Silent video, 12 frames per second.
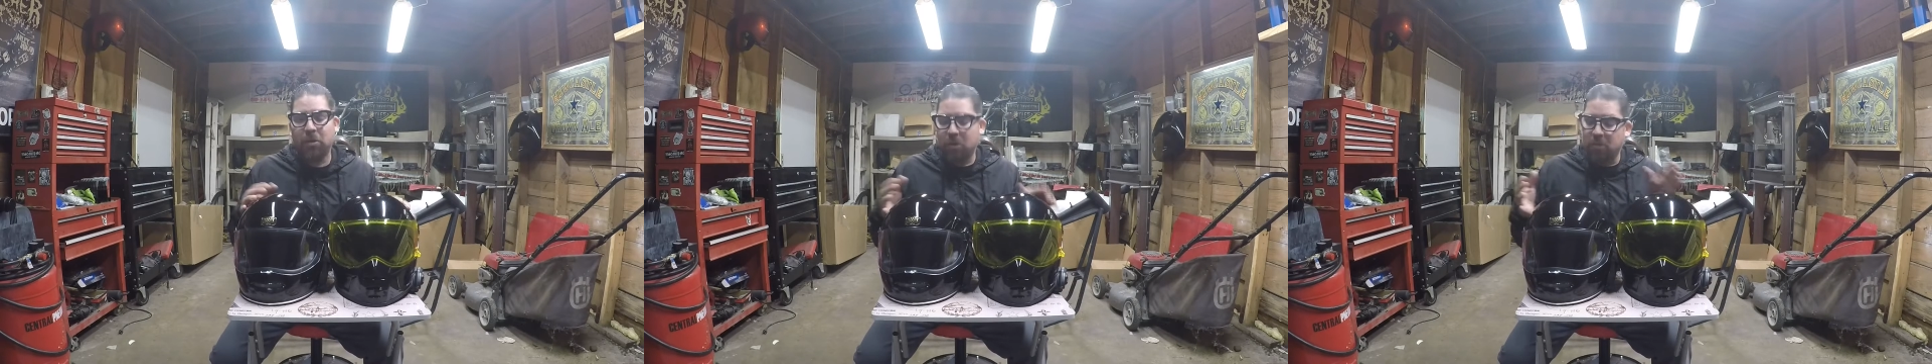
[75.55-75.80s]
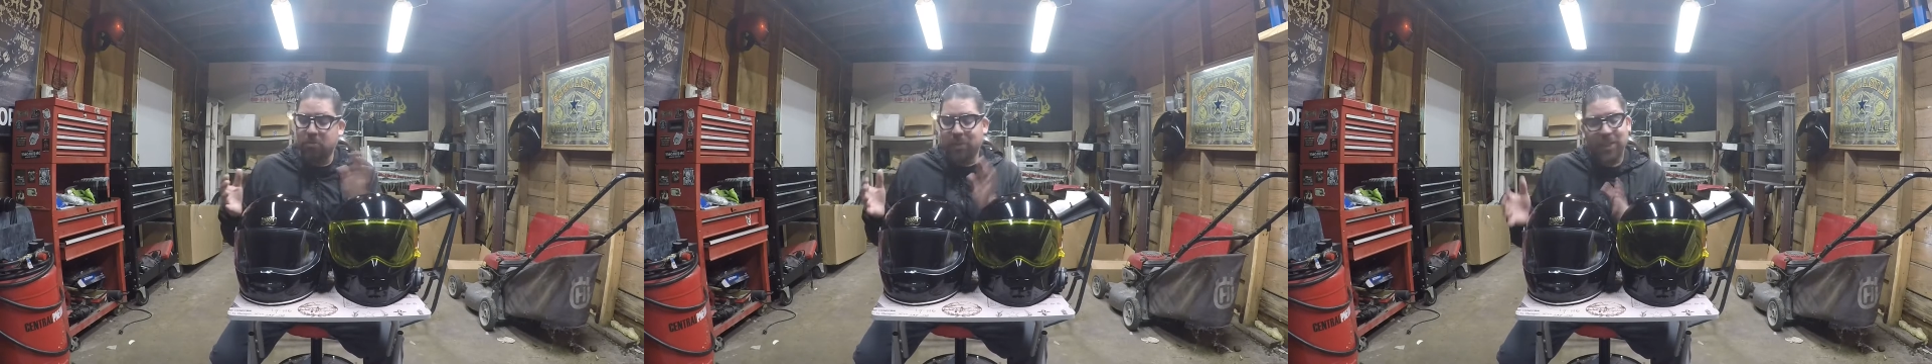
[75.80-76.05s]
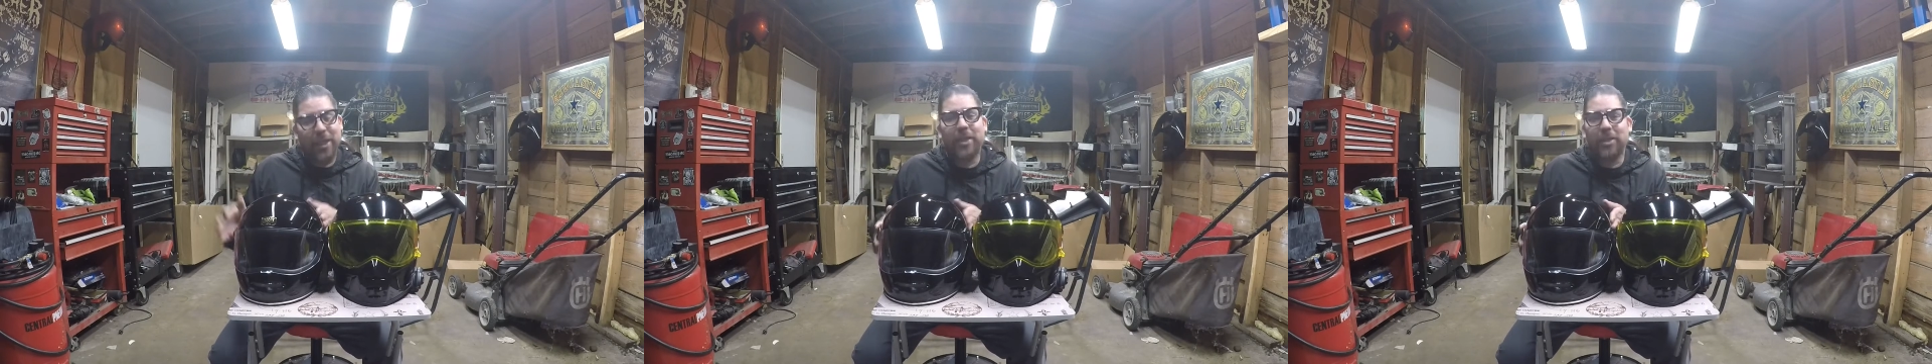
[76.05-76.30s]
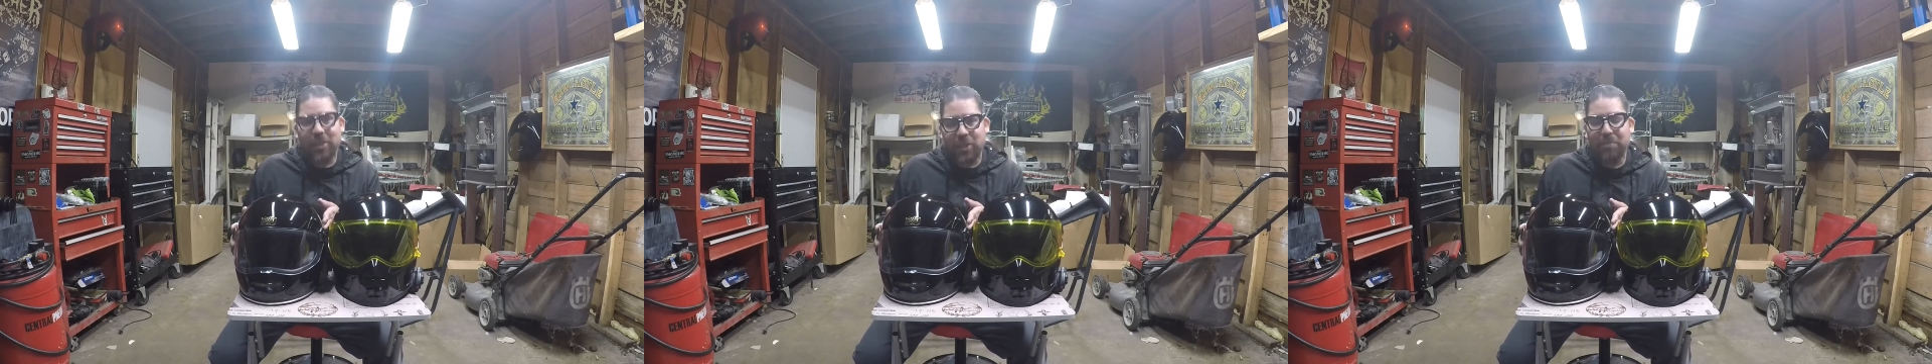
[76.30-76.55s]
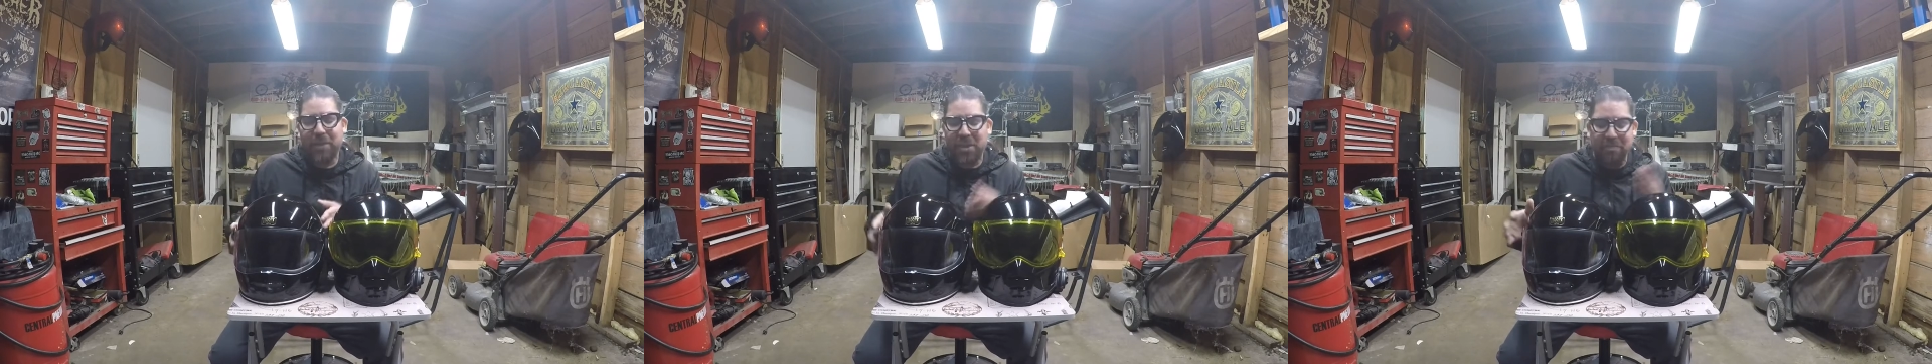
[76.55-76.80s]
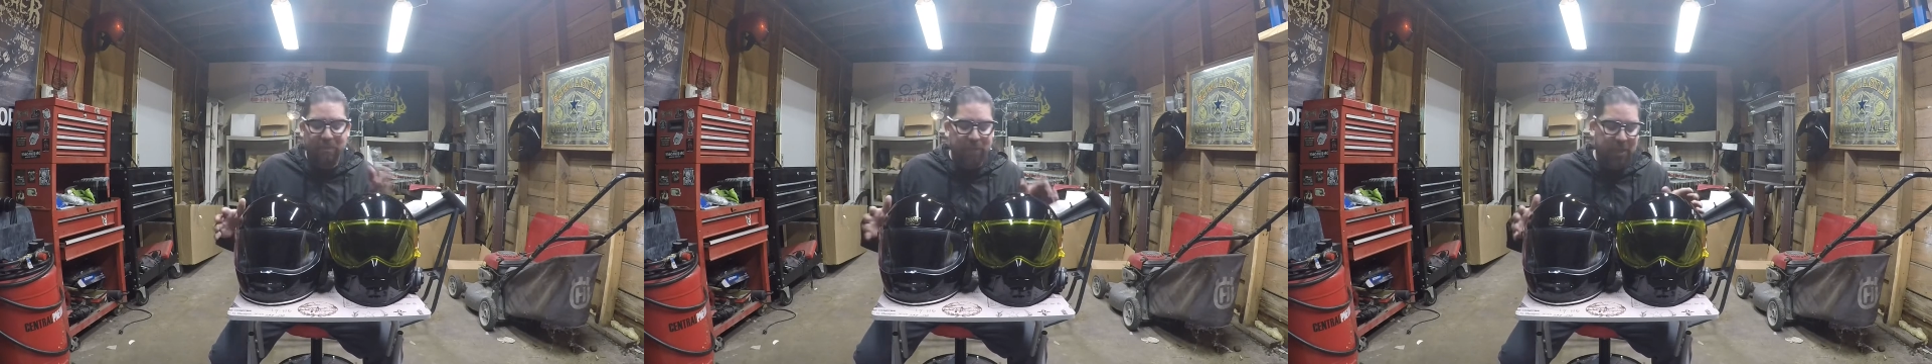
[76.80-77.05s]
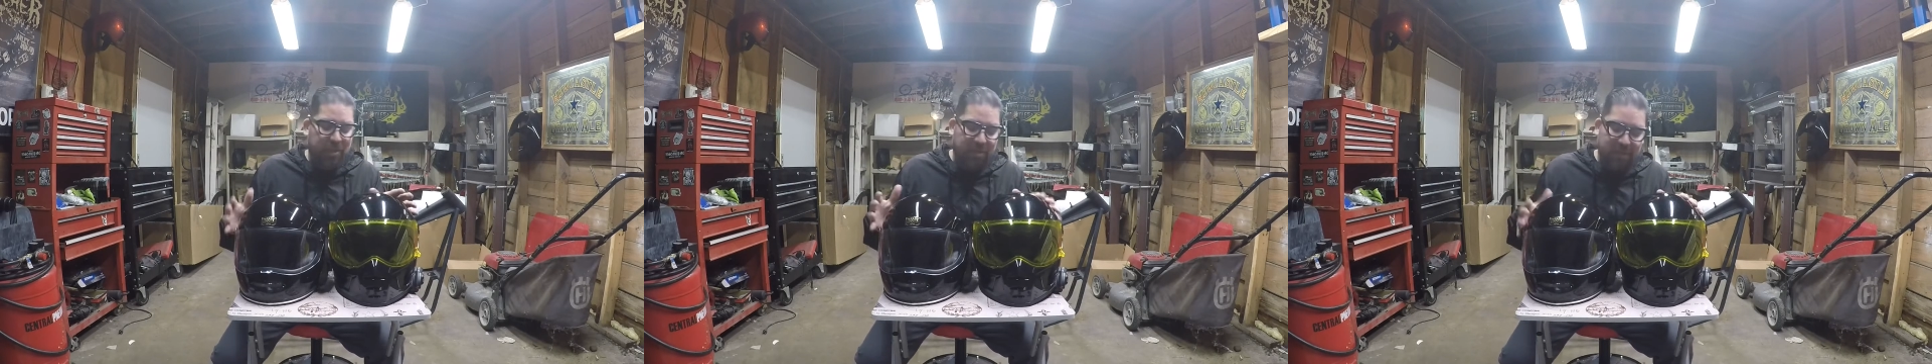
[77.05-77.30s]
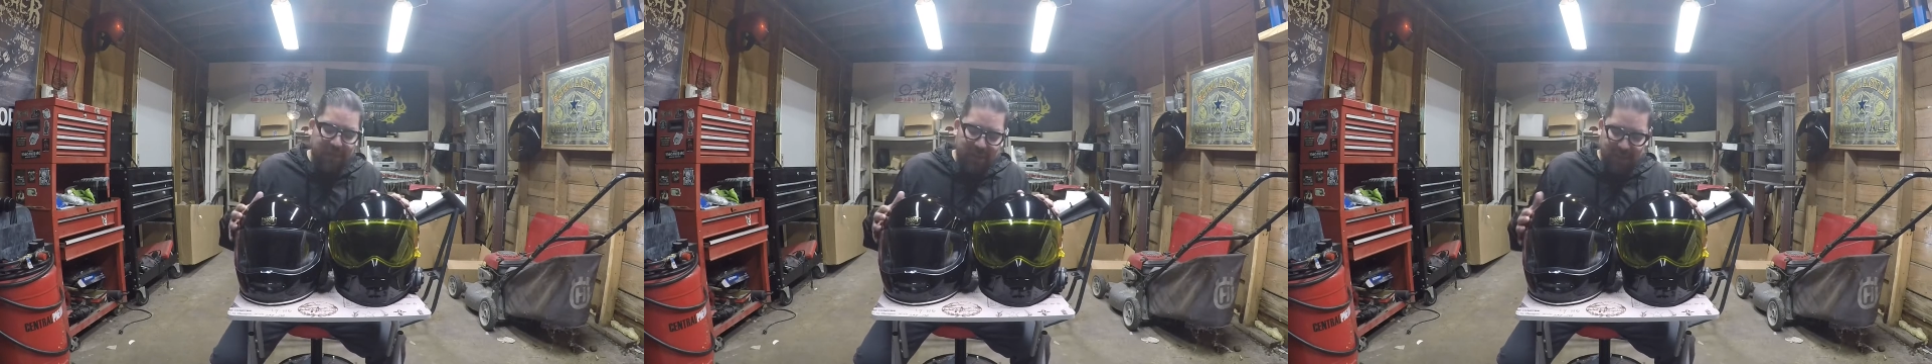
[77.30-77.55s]
Oh yeah, this is a medium. That
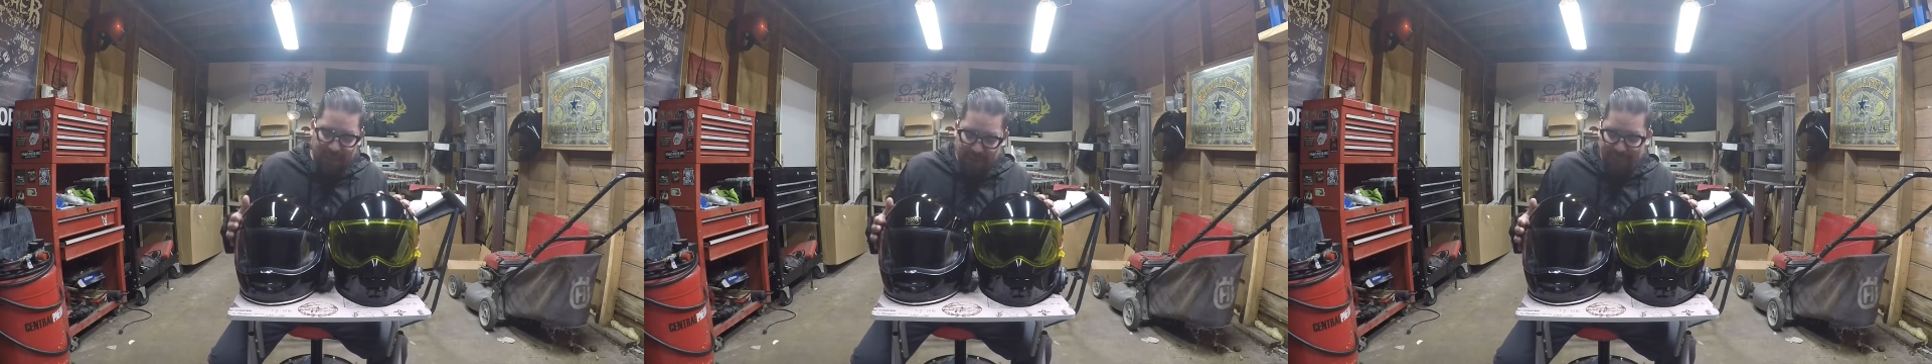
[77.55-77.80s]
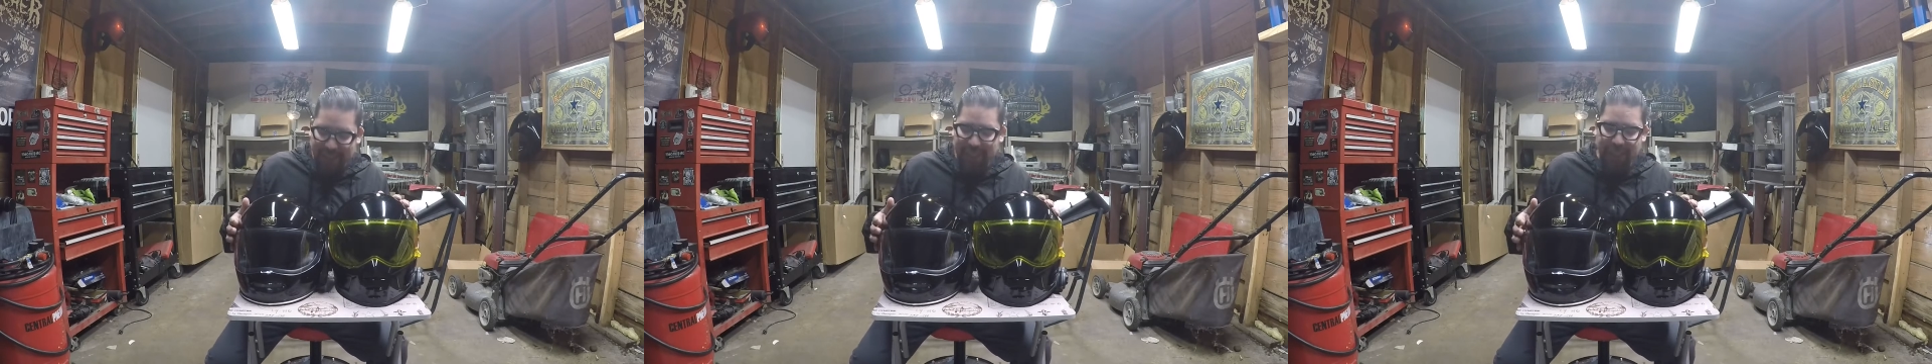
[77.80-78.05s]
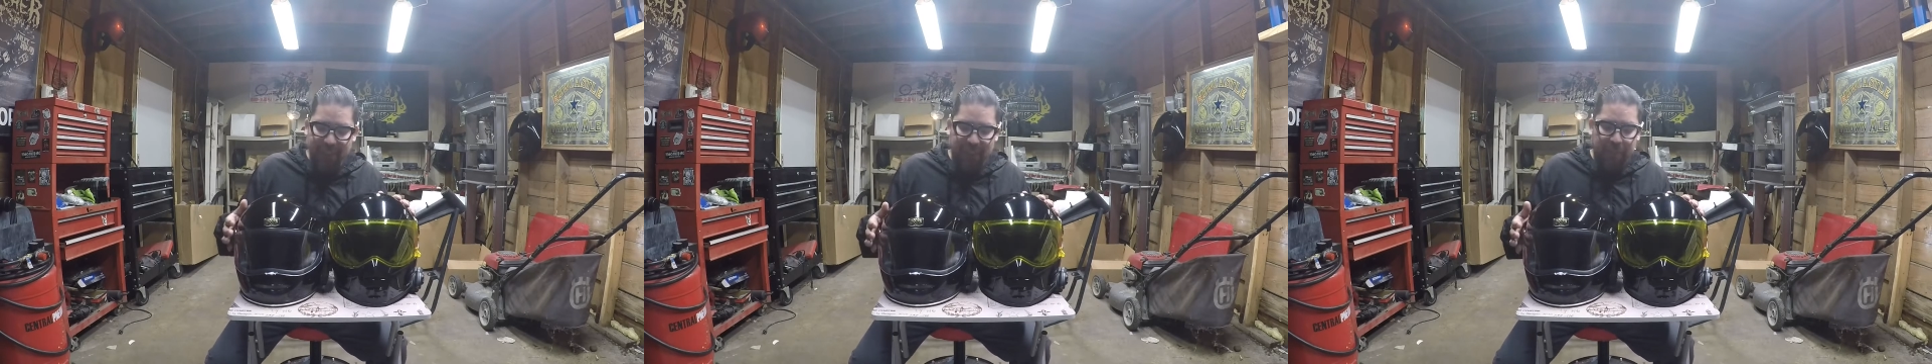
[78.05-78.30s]
would make sense.